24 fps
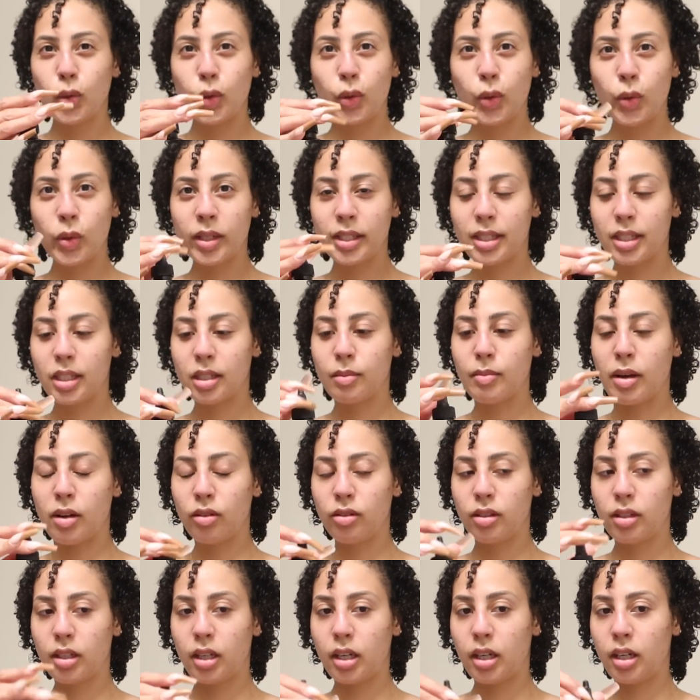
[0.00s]
Ooh, it
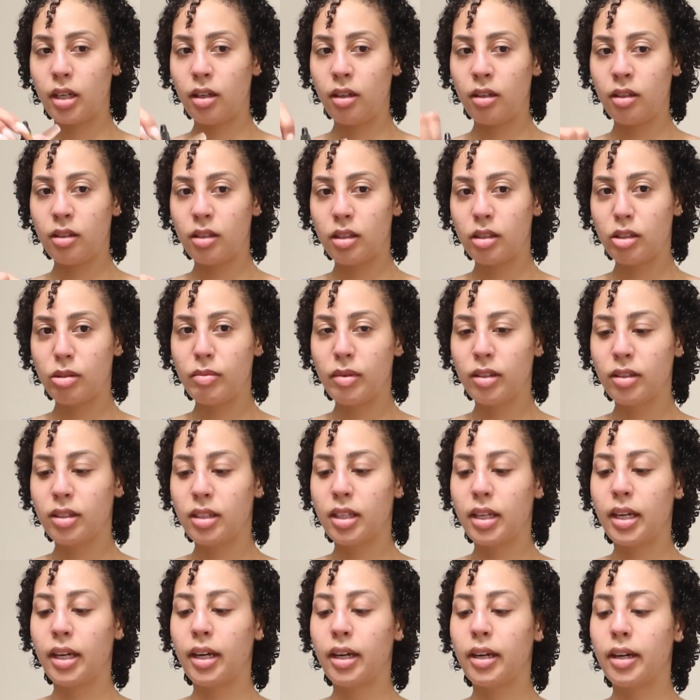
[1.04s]
smells good. It smells
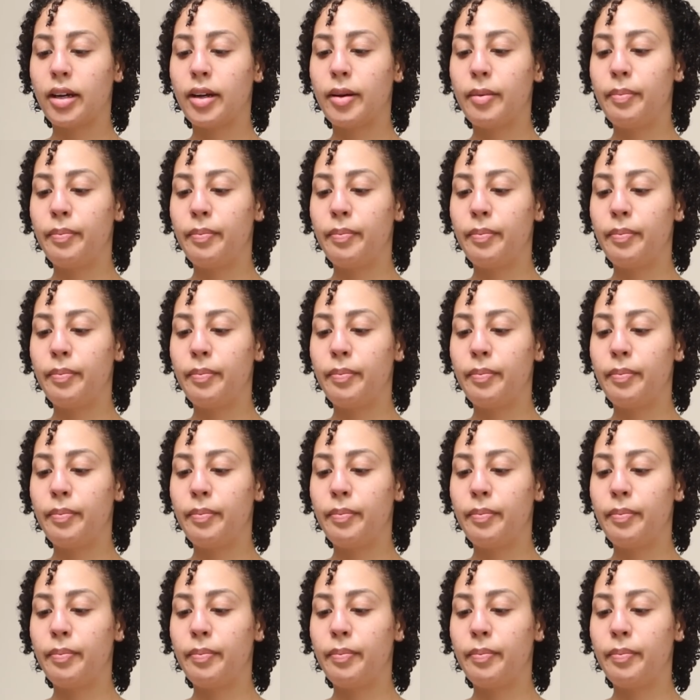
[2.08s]
like